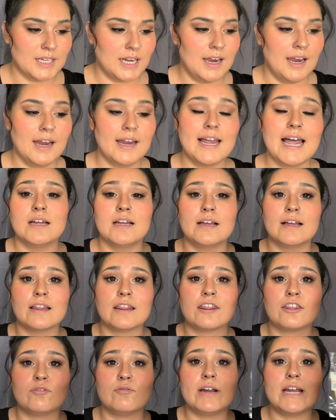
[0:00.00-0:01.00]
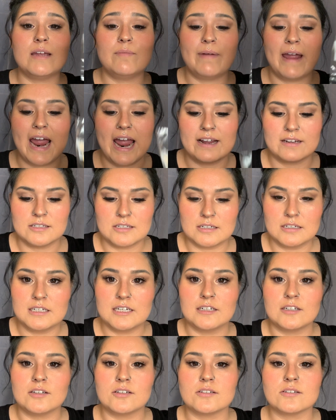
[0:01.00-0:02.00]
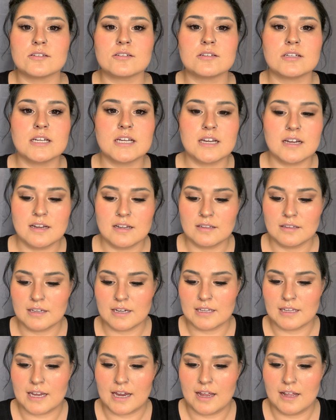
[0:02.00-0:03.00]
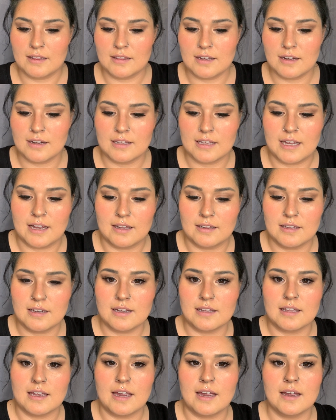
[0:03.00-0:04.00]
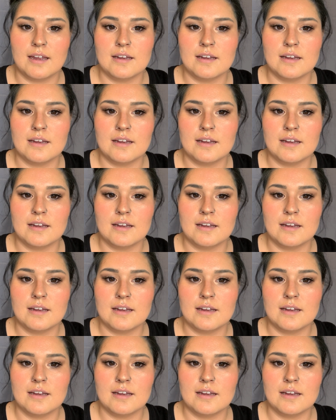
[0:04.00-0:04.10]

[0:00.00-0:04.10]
I got 3 packs of needles. See? Look at that. Look at that. Look at that.